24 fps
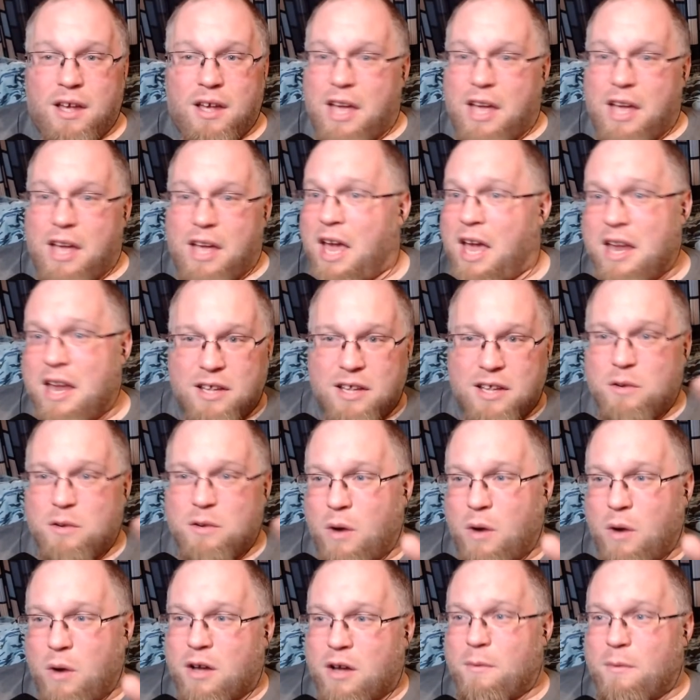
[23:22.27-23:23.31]
Hey, Dylan,
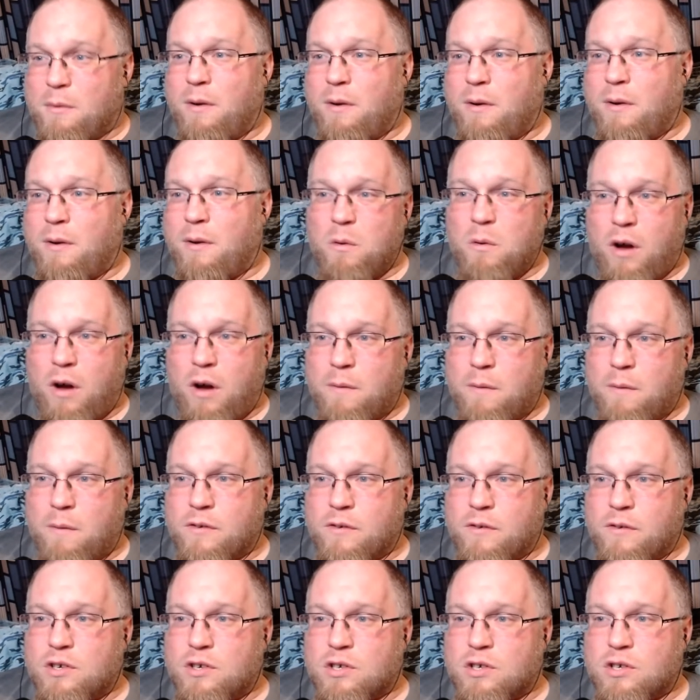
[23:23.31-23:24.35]
welcome
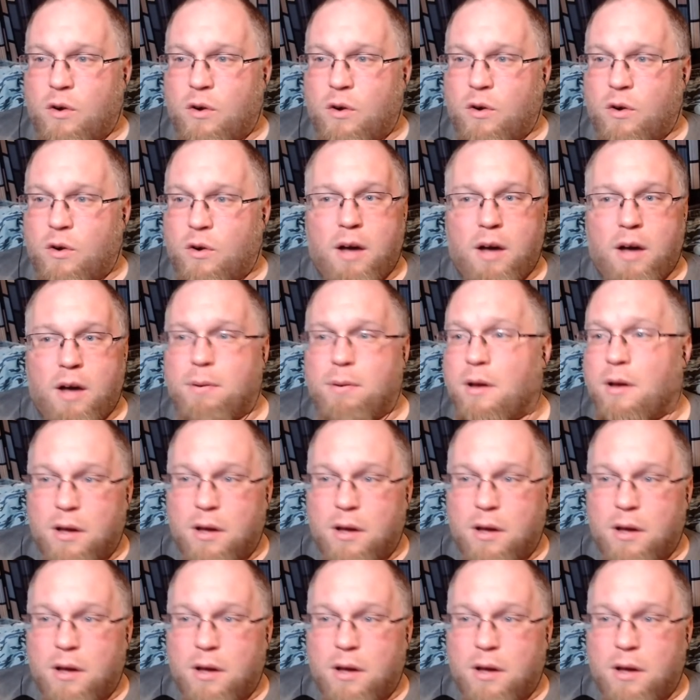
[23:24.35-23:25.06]
for showing up.